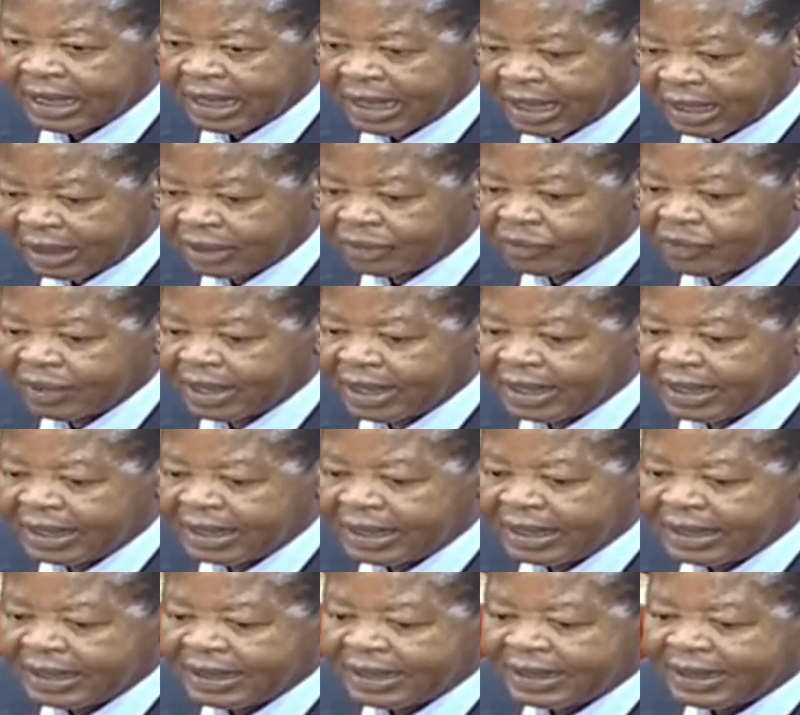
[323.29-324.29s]

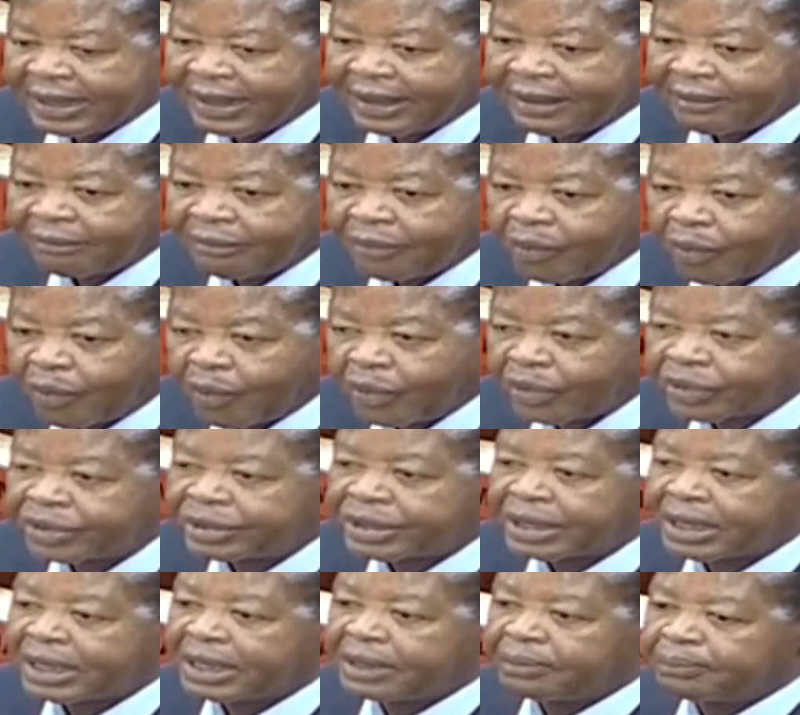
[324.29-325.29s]
actually
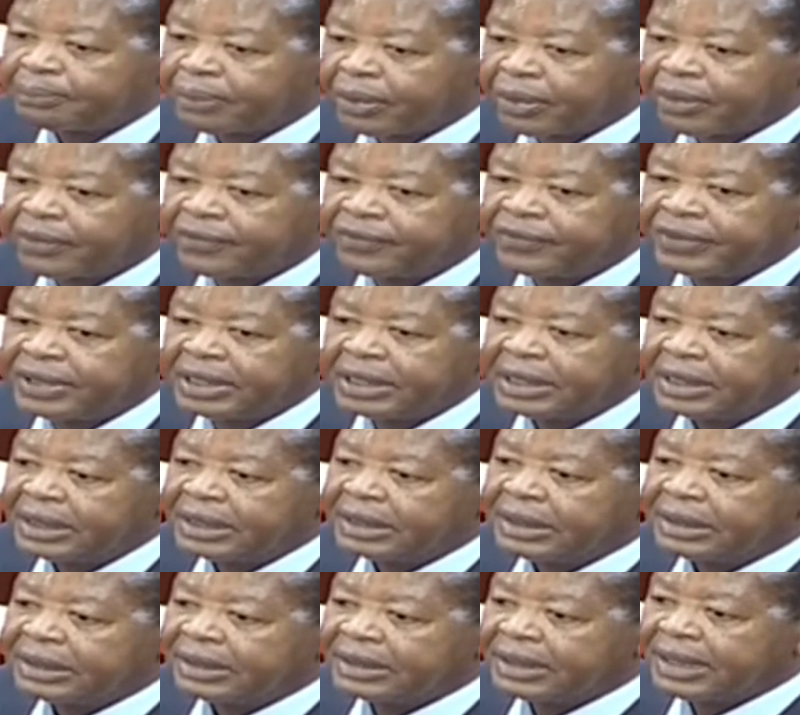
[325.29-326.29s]
was improved
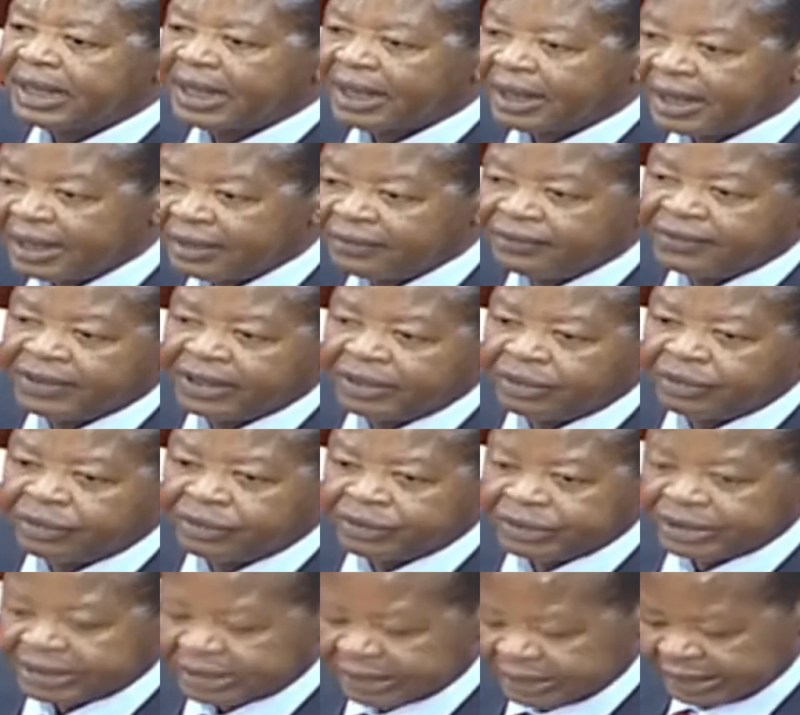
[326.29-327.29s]
their
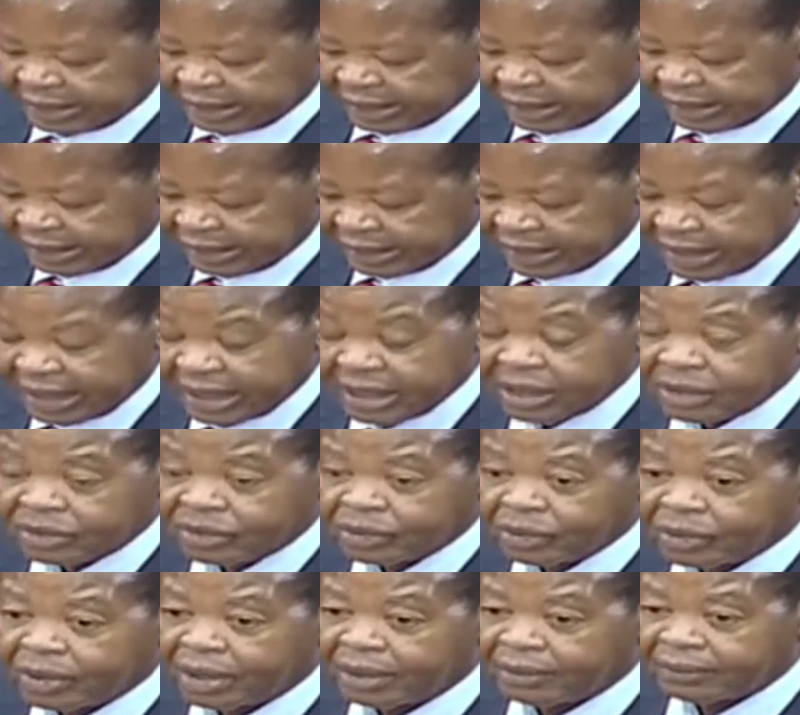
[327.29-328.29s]
livelihood. The
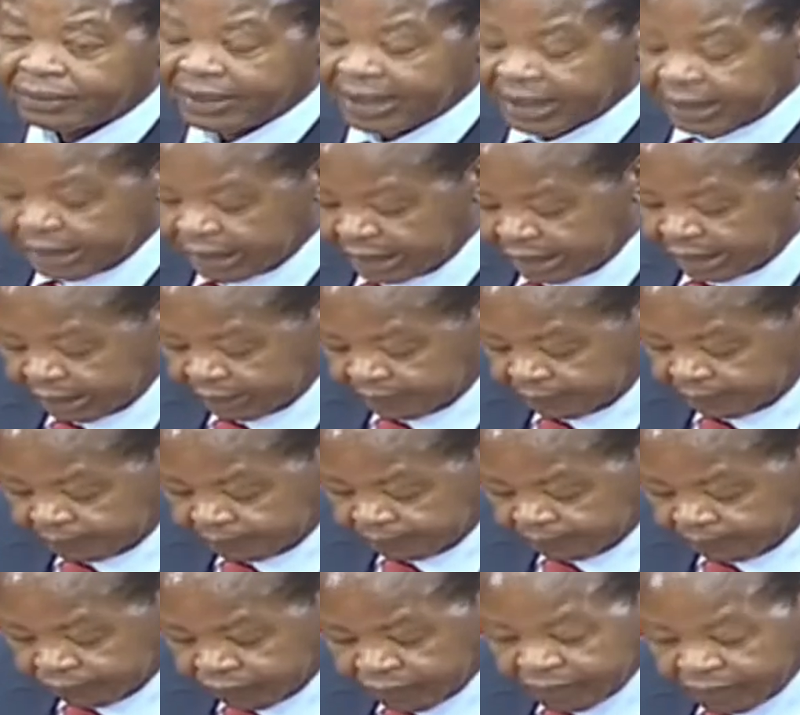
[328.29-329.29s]
issue of the
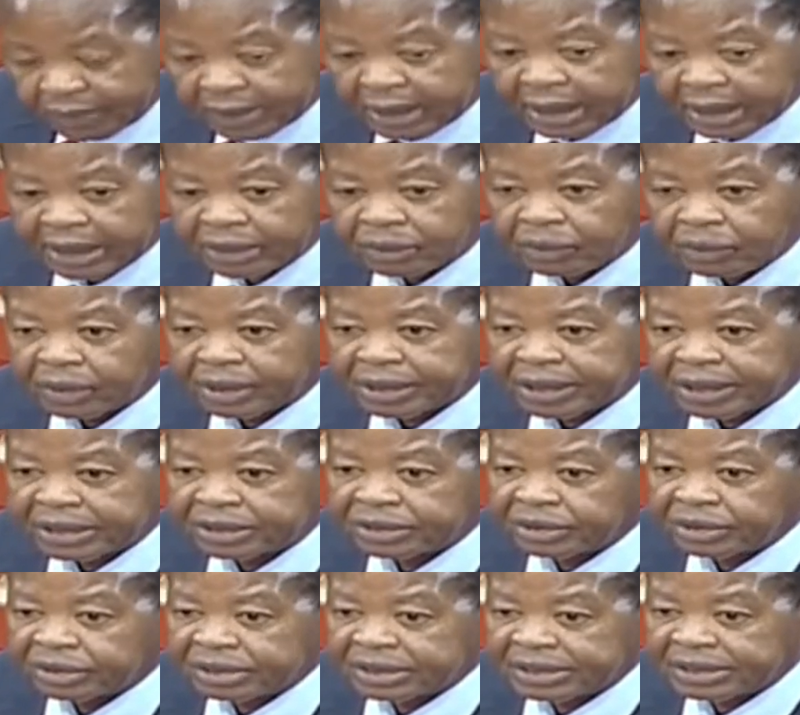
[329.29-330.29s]

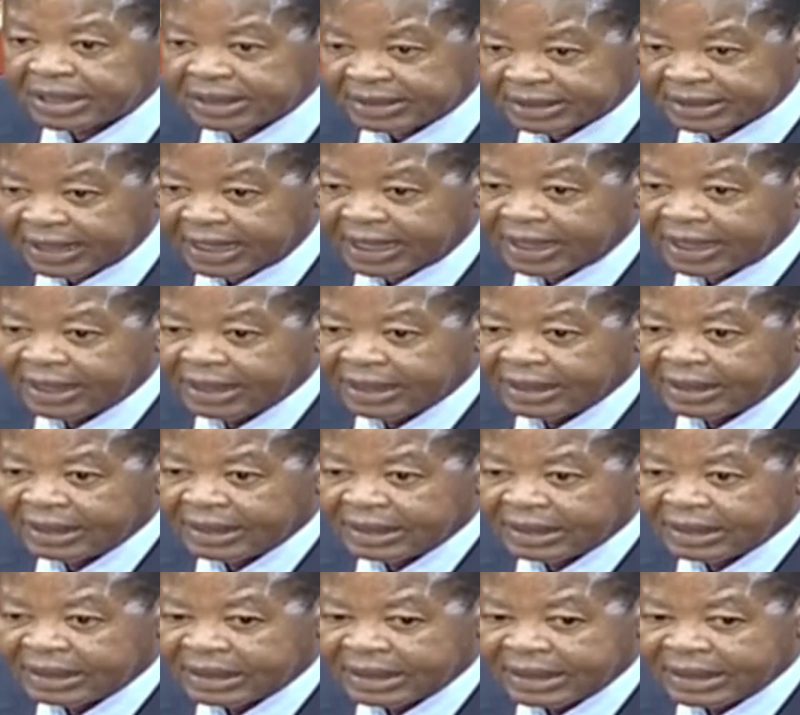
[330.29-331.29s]
education sector
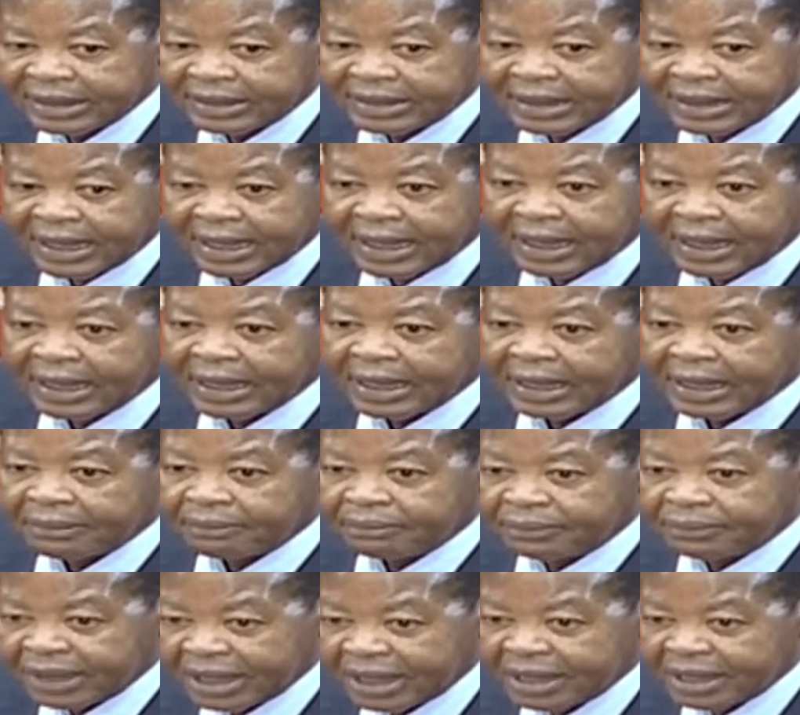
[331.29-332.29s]
is a
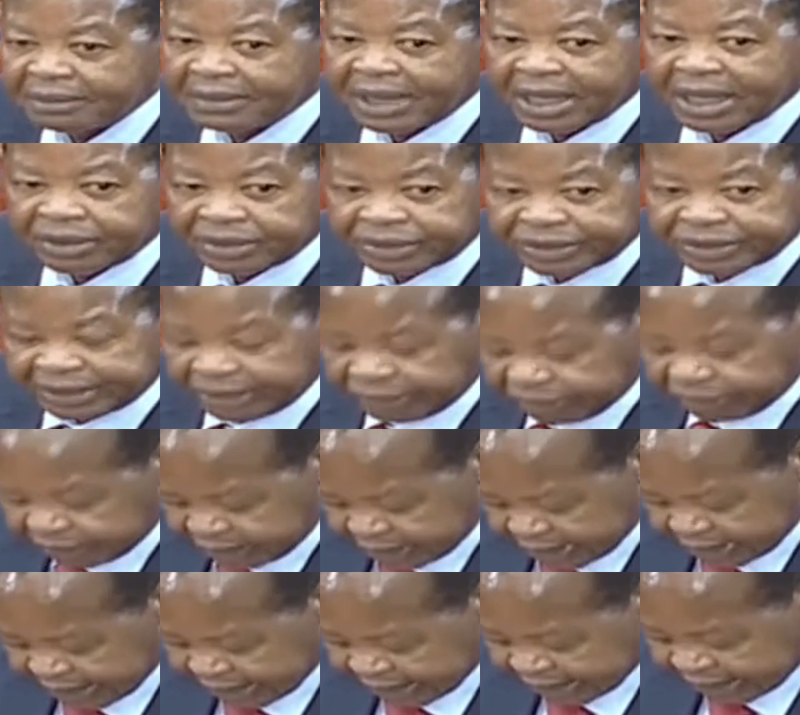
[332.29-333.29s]
big
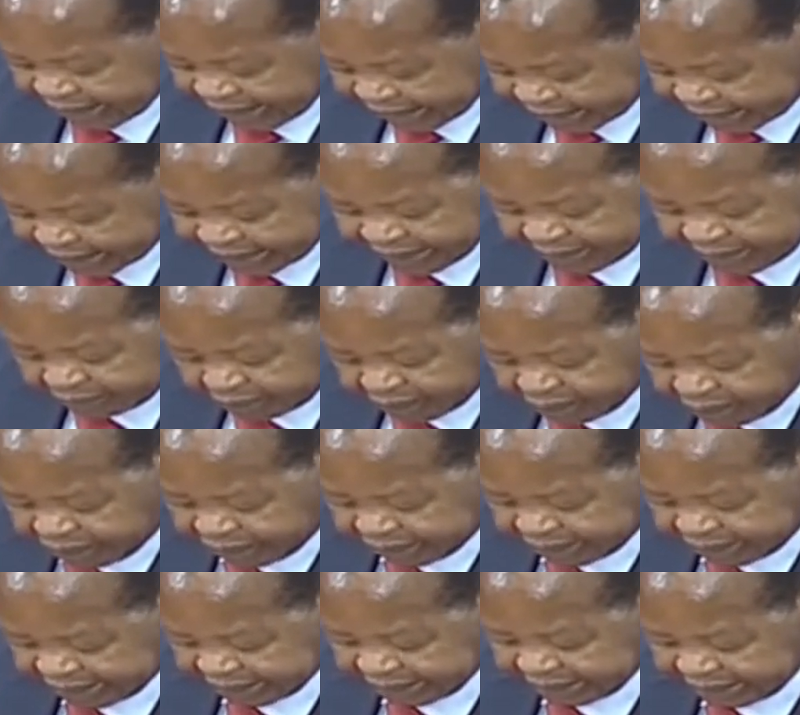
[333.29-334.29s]
milestone that he
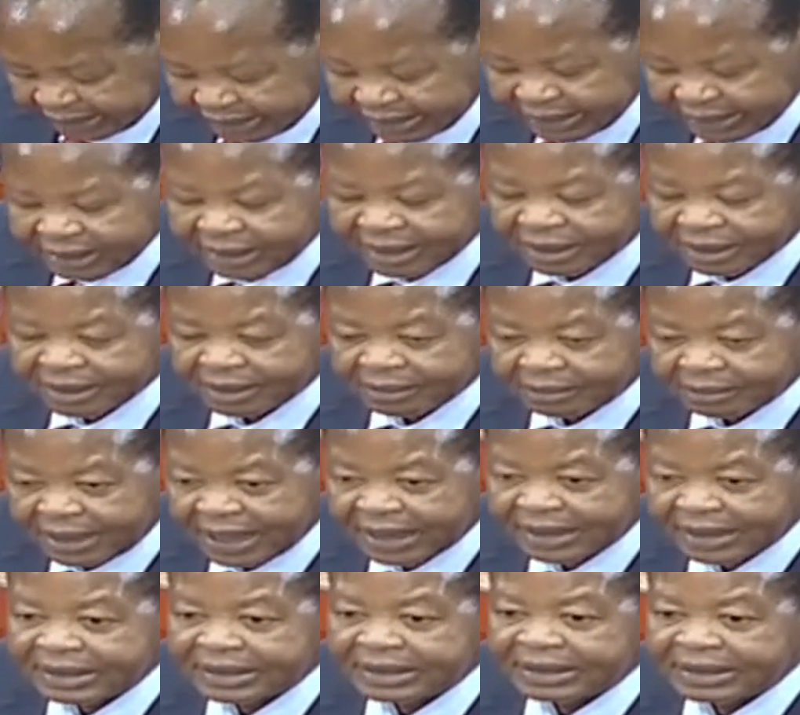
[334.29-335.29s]
brought.
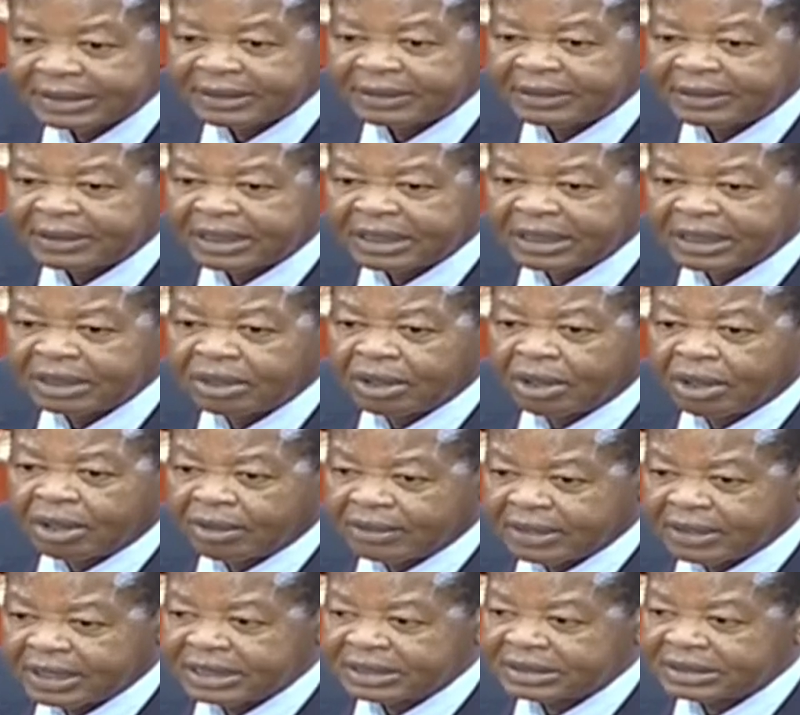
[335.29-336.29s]
But in
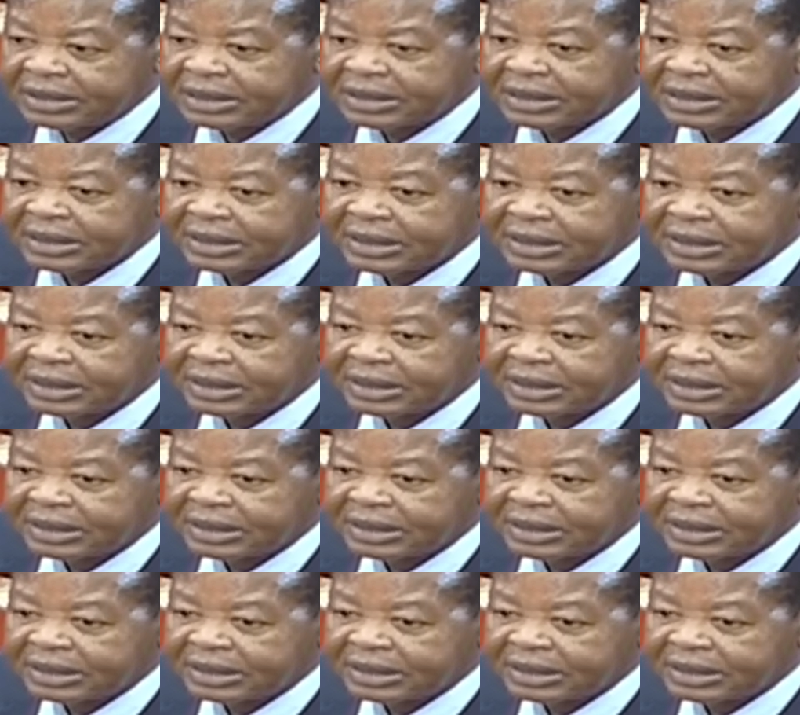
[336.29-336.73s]
all this,